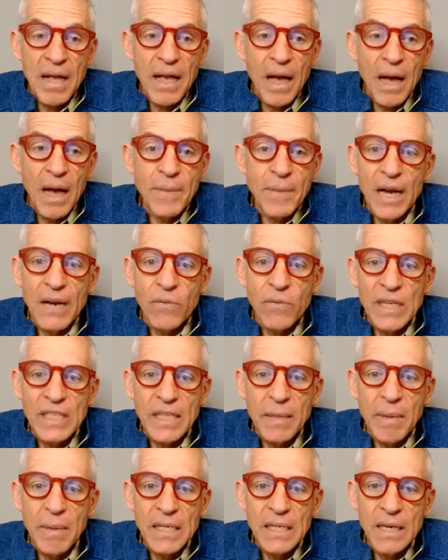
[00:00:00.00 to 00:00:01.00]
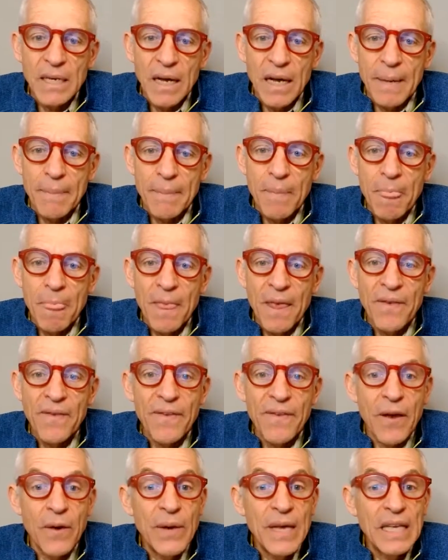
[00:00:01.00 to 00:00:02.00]
I'm kind of wasting my time.
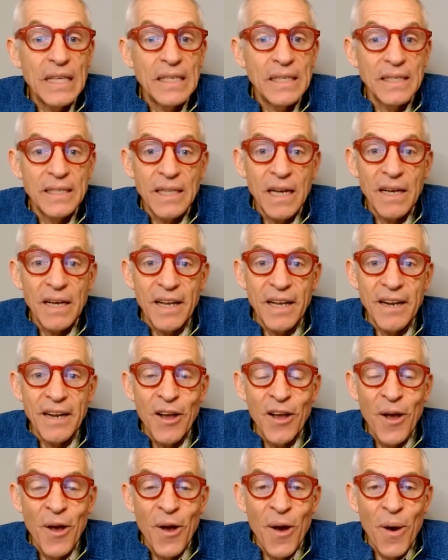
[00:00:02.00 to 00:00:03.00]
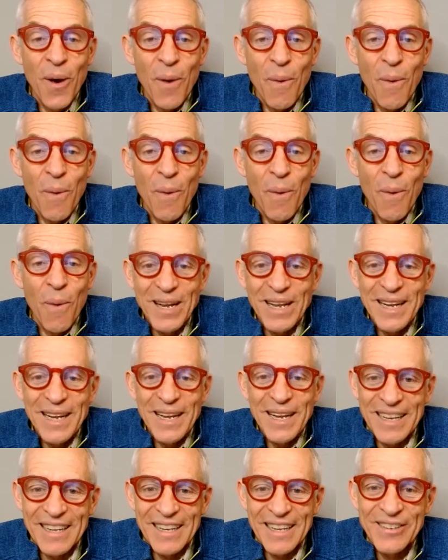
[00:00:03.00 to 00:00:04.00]
So he studied what it
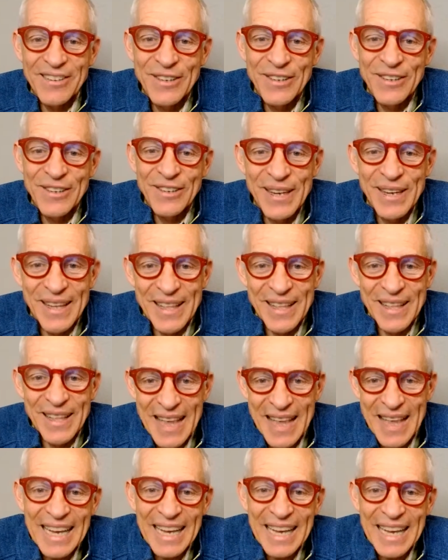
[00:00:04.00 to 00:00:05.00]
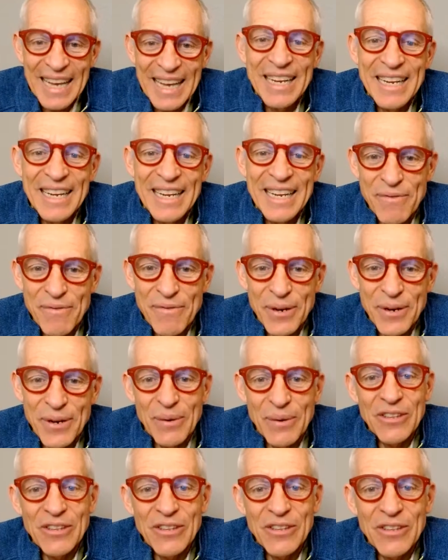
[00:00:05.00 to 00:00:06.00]
is that can
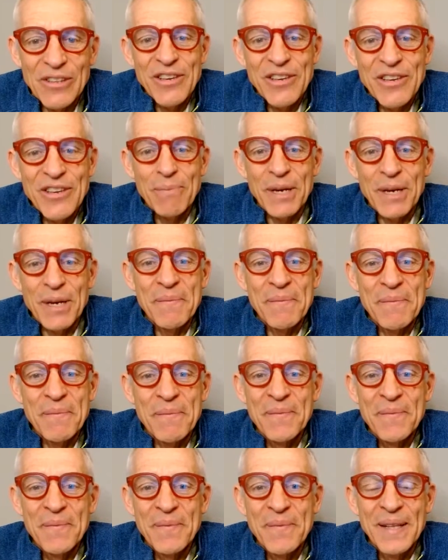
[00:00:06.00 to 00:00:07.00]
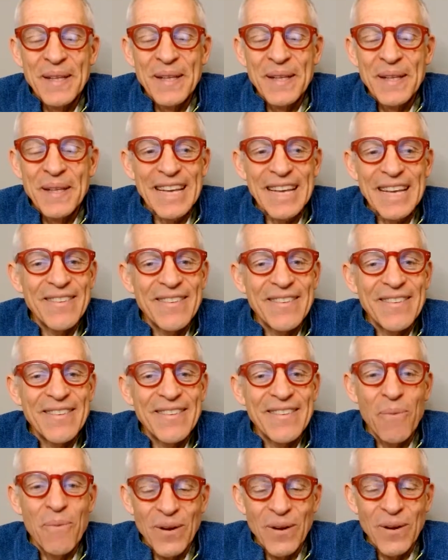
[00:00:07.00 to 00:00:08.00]
influence a human. It's like,
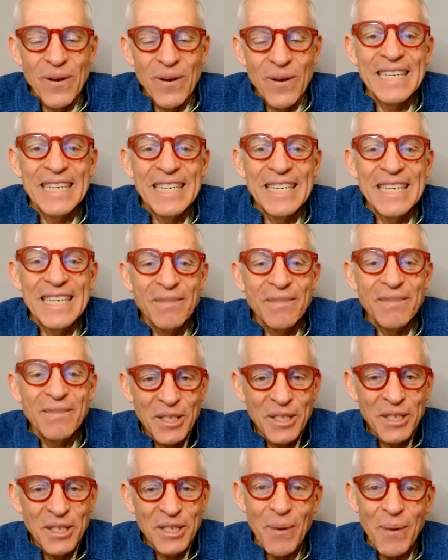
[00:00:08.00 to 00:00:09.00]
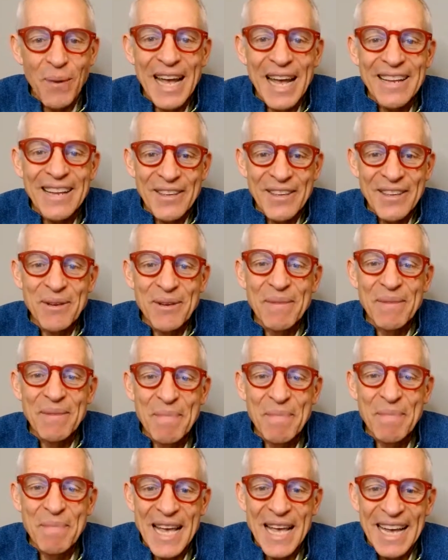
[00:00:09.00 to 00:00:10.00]
what is it that can persuade a human
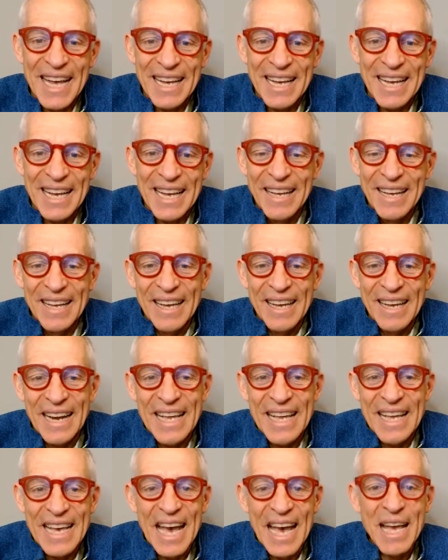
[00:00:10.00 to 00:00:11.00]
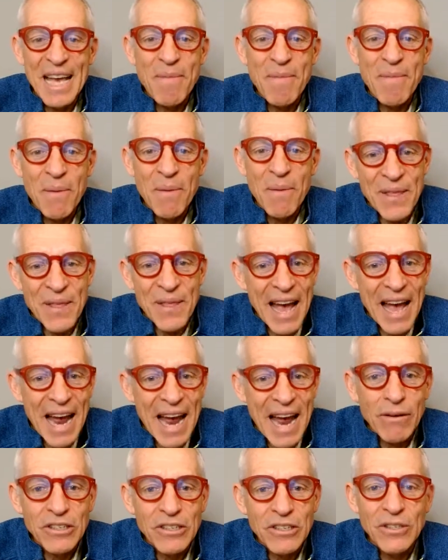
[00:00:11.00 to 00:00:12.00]
being? And he came up with
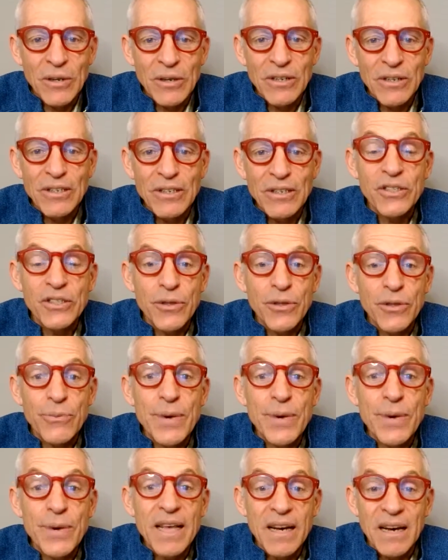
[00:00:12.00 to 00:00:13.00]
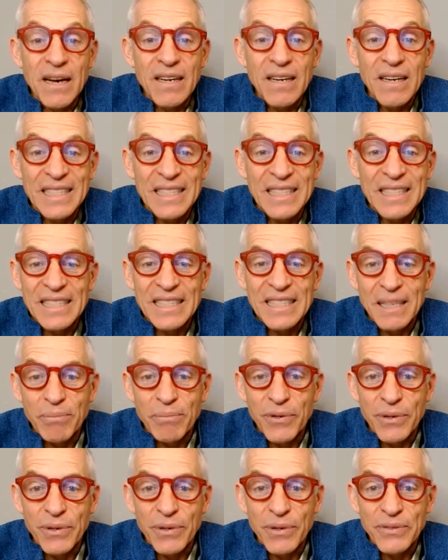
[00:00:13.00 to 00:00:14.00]
Aristotle's 3 artistic
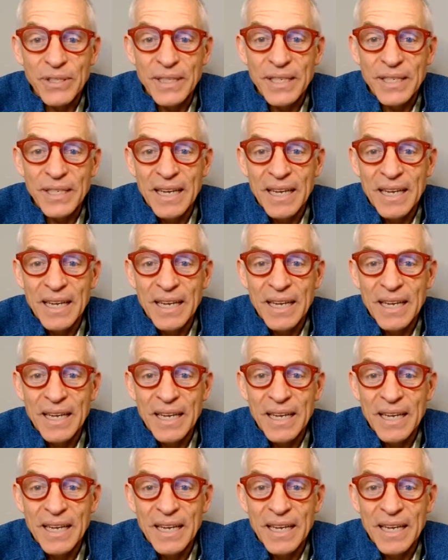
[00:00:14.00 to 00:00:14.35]
proofs.